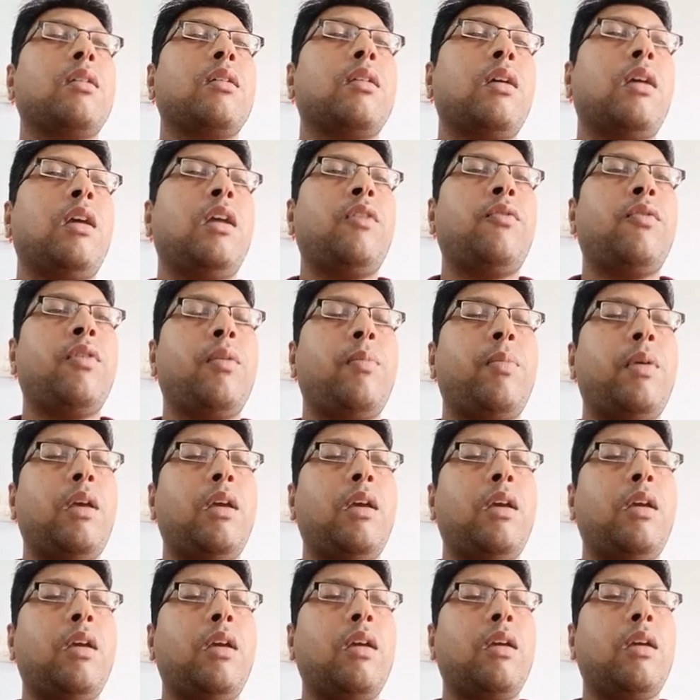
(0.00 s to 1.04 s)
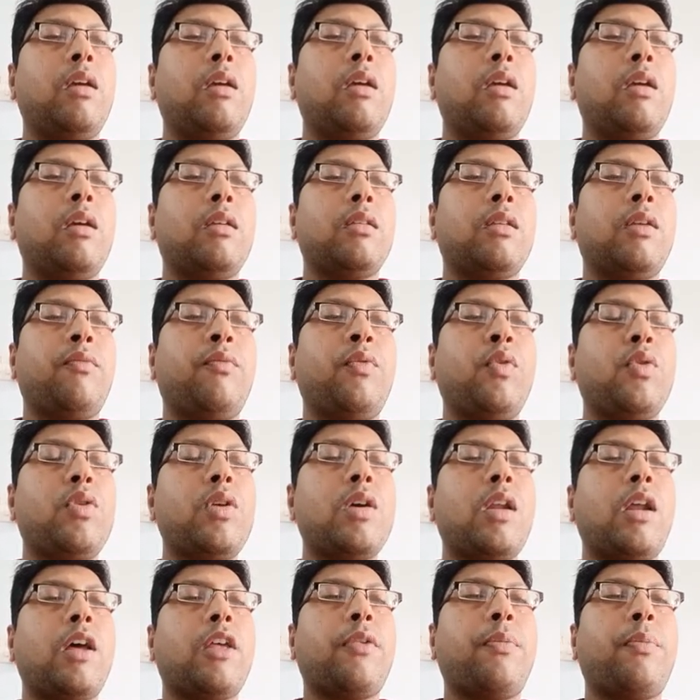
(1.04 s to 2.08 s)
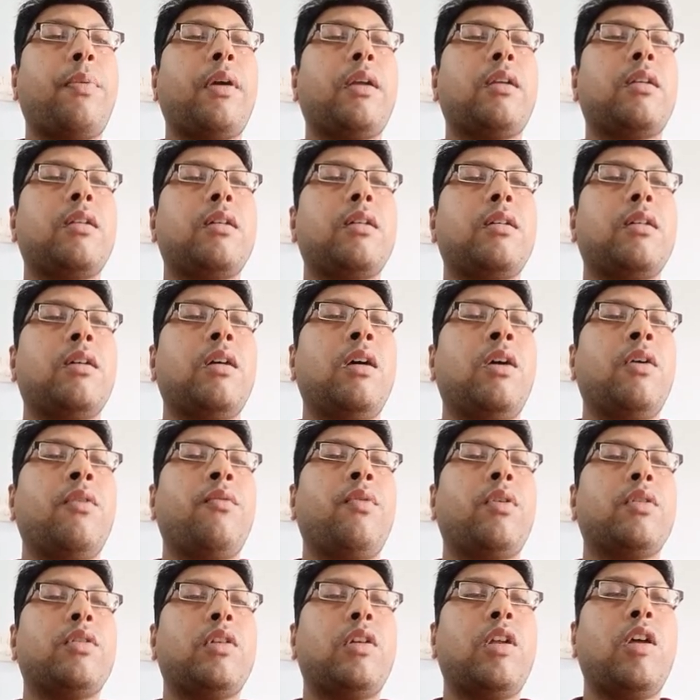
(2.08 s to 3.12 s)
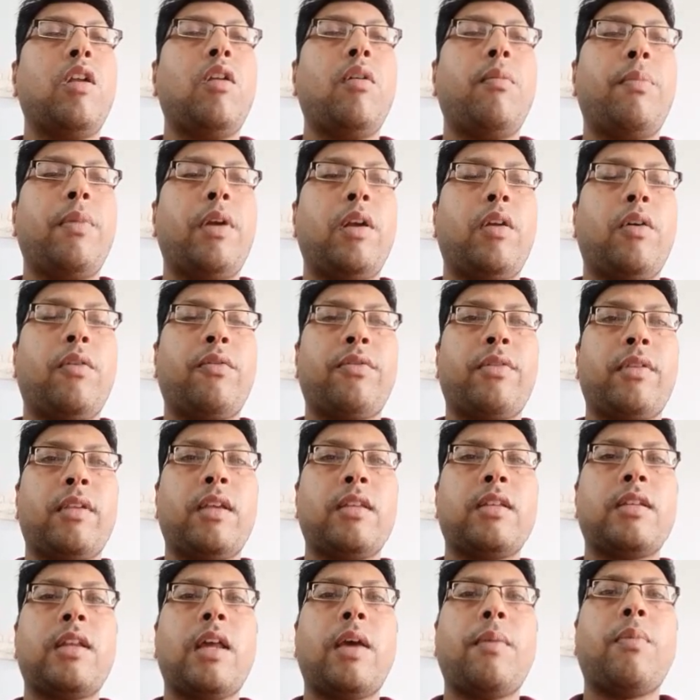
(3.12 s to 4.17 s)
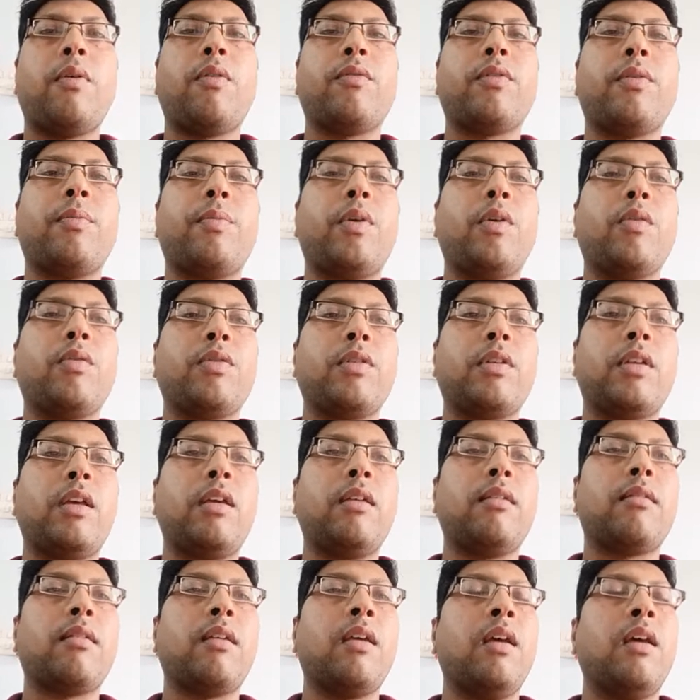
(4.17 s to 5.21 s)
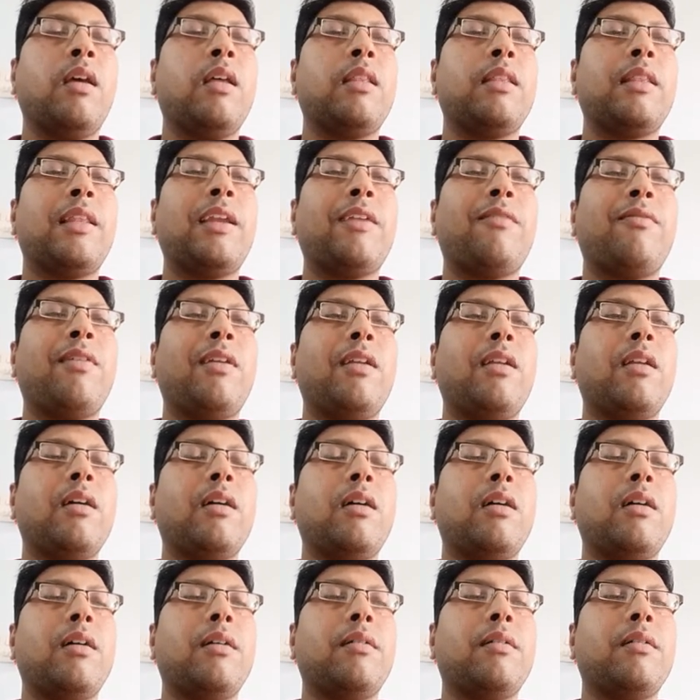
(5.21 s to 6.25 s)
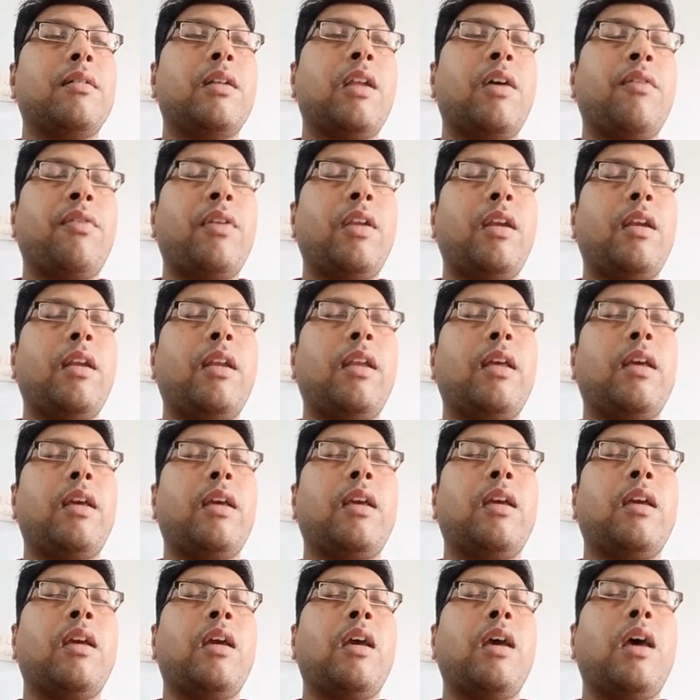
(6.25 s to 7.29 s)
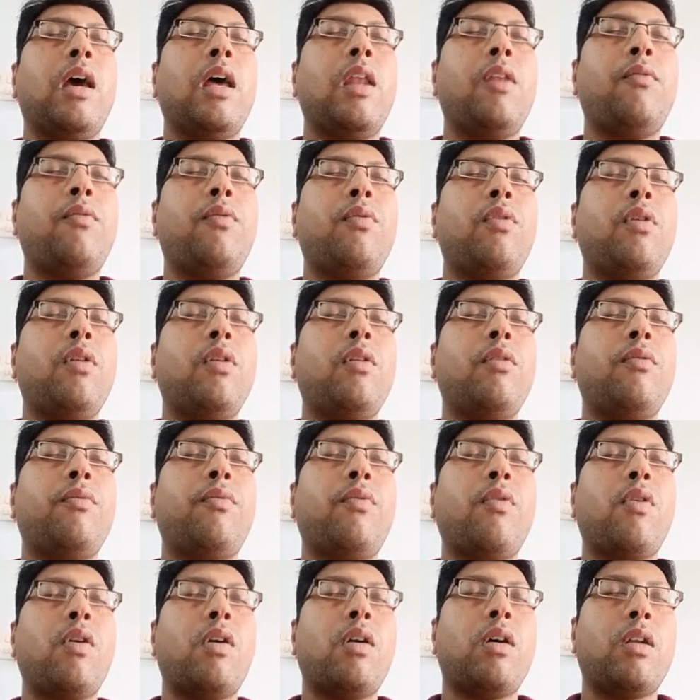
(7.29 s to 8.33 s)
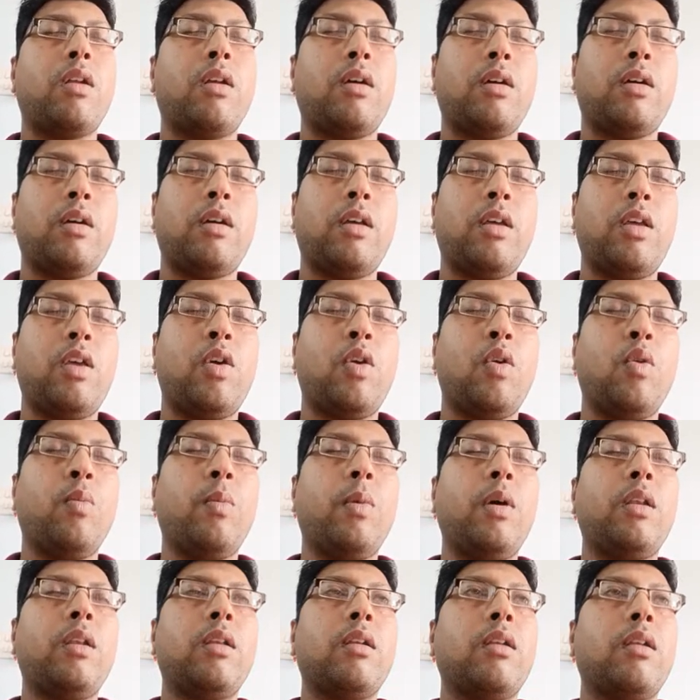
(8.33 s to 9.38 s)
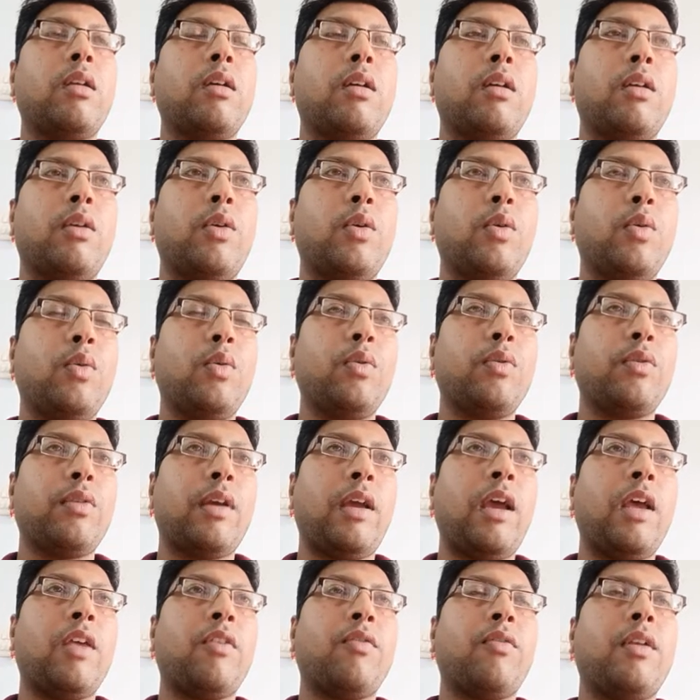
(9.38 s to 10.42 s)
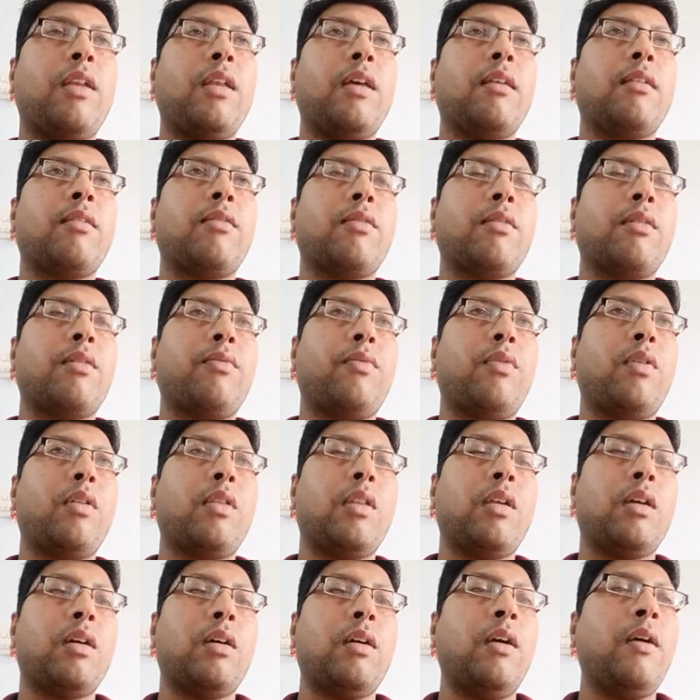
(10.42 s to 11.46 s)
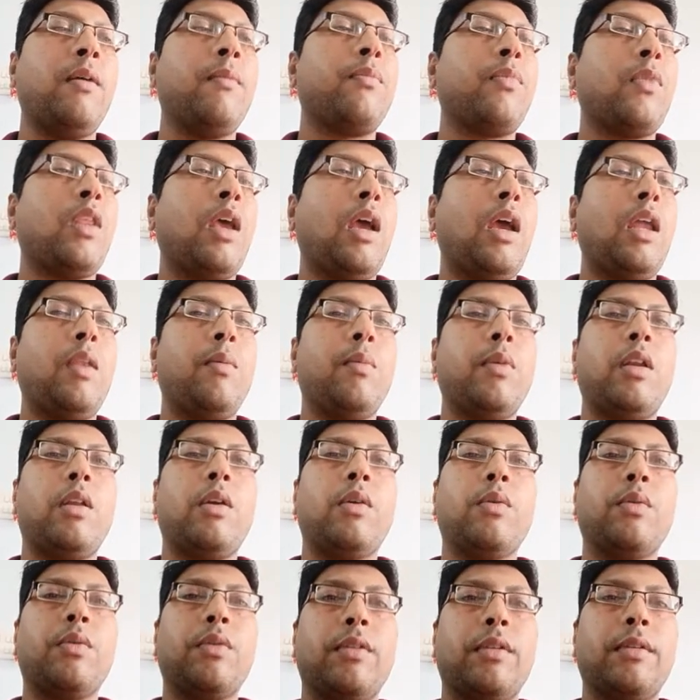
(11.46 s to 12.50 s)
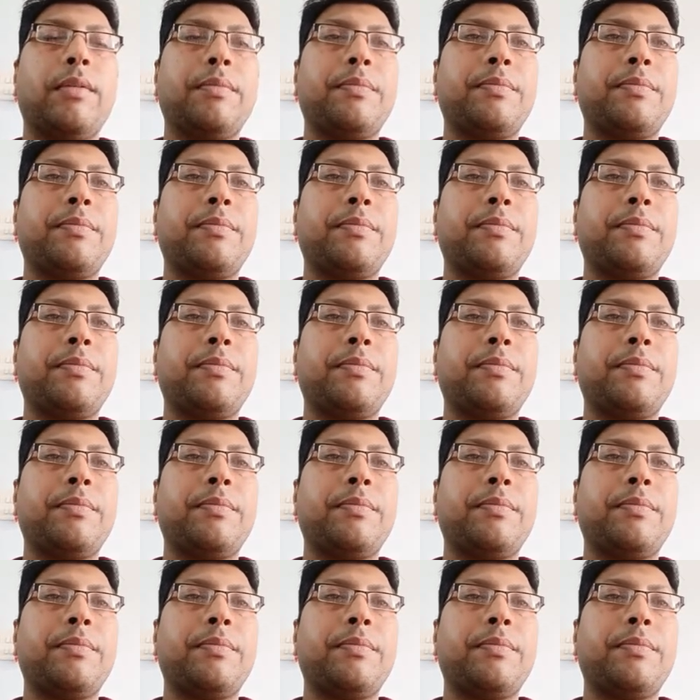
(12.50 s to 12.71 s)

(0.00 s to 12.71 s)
it will be the future aspect for the development of such type of the POCTs that will definitely helpful for human use as well as for the animal use.